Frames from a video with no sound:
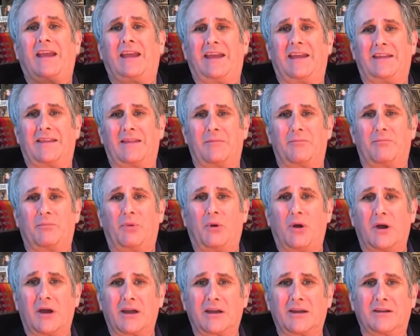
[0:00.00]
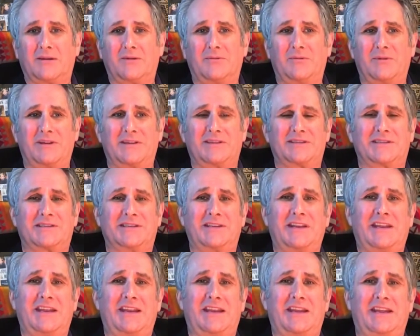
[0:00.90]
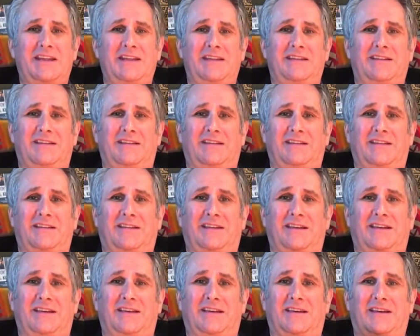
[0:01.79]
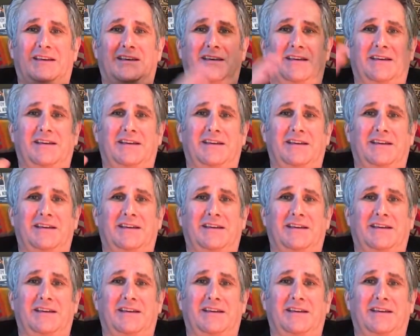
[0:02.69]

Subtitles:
In the book, we see the